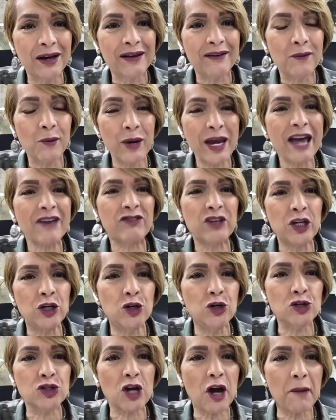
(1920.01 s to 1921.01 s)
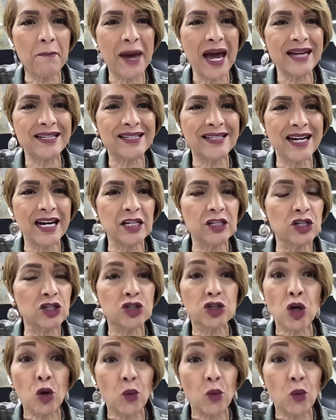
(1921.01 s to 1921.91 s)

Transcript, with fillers: We have to use our imagination so